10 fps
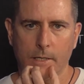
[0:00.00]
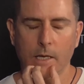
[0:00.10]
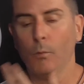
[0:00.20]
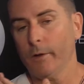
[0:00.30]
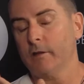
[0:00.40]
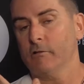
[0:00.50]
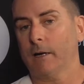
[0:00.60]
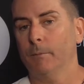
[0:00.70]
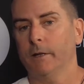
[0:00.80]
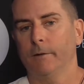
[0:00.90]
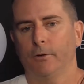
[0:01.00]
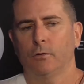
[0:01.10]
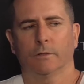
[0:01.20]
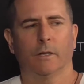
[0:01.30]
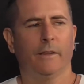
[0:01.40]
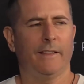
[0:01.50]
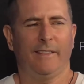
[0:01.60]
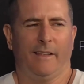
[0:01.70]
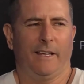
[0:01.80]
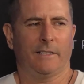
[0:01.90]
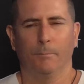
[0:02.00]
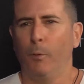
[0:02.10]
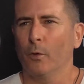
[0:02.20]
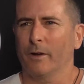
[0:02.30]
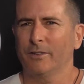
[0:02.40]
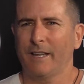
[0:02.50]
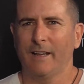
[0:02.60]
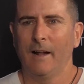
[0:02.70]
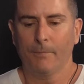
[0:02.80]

Yeah, well, Karaka Million, yeah, for sure. So, and that's important because that,